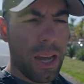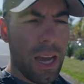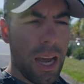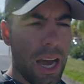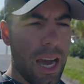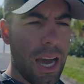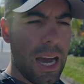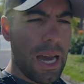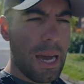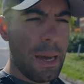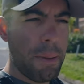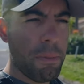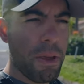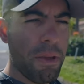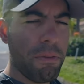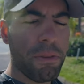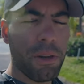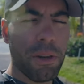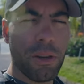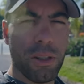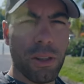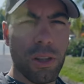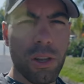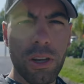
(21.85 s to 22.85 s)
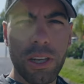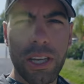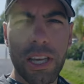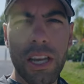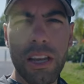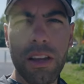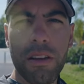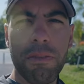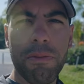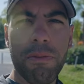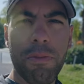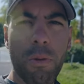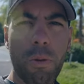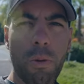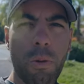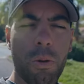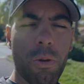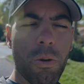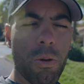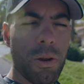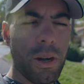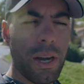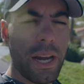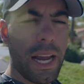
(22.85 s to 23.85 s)
If you're looking
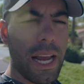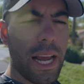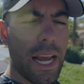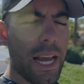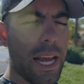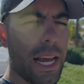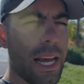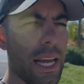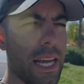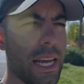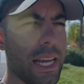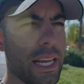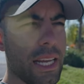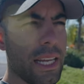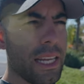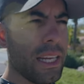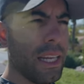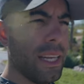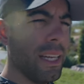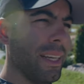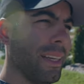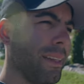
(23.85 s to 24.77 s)
for a